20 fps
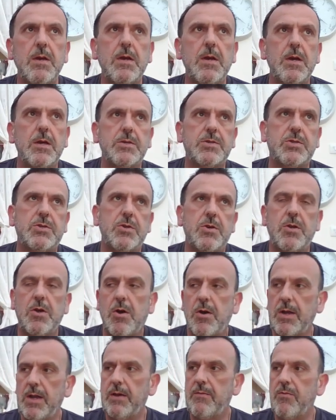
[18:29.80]
a certain high
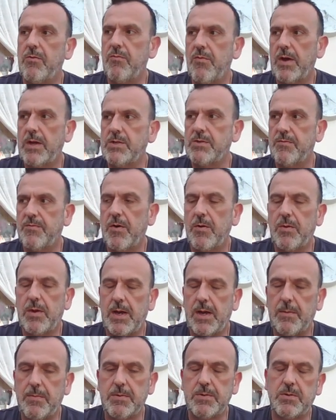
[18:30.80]
level range of
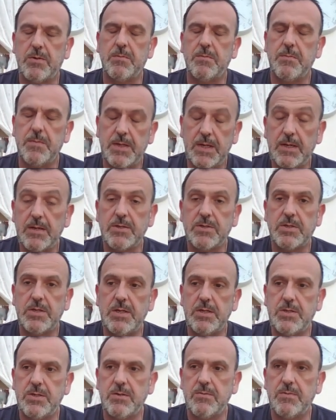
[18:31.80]
vocab because I'm an English
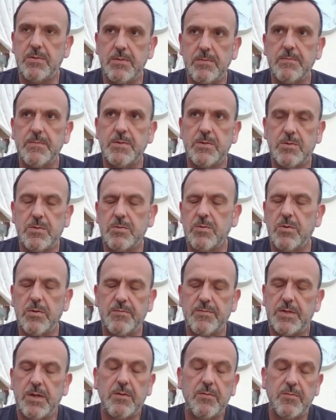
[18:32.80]
teacher and it's all I've
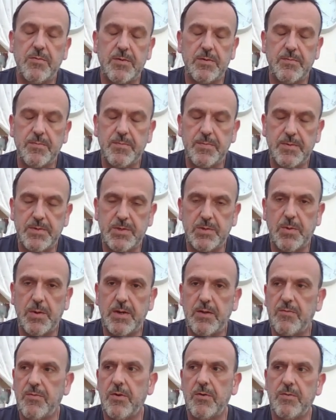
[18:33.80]
done for
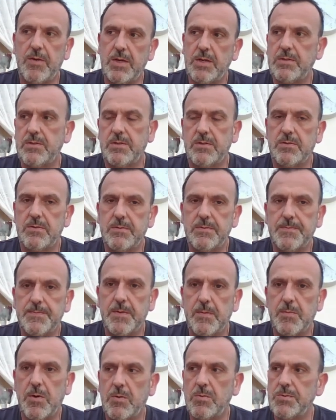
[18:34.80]
25 years because
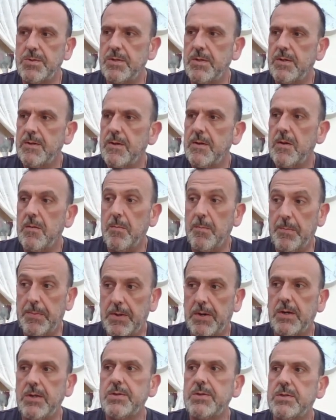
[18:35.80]
I'm old.
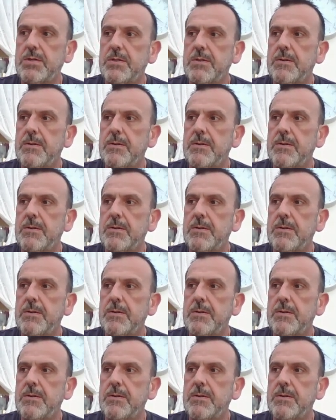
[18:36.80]
But